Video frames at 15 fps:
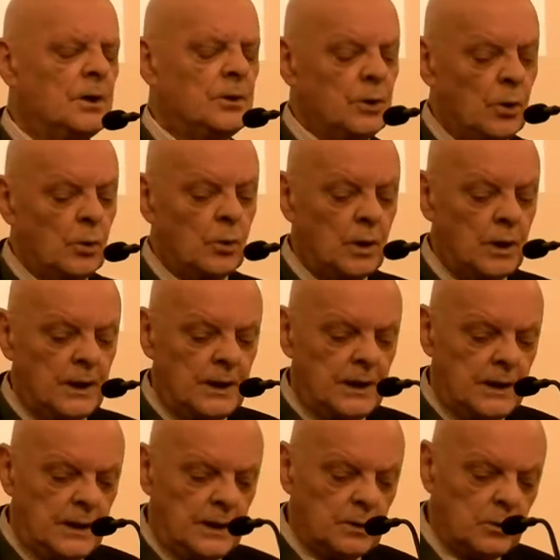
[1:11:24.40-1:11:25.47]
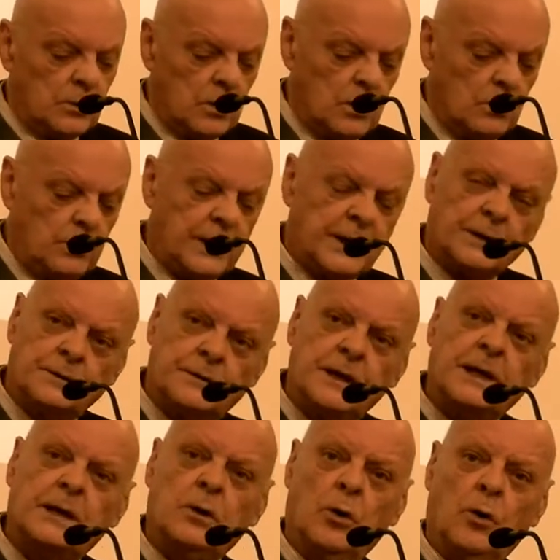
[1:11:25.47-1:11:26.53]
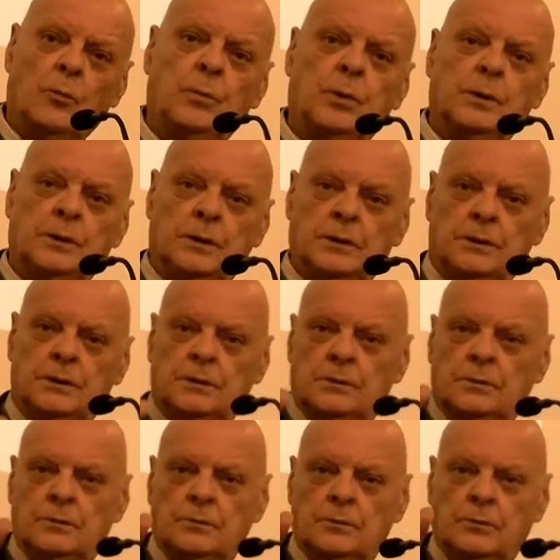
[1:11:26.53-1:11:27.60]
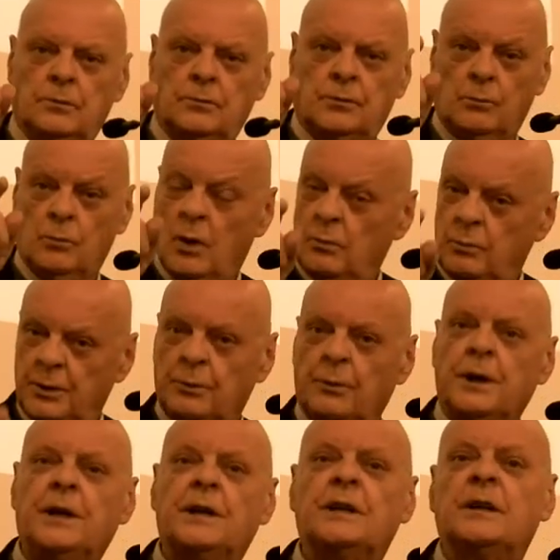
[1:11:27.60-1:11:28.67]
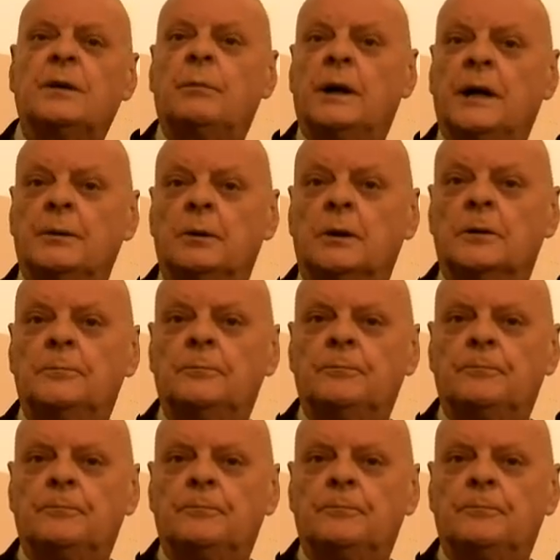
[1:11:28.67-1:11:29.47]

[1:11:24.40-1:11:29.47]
No, we can take hope from what we read in the Bible.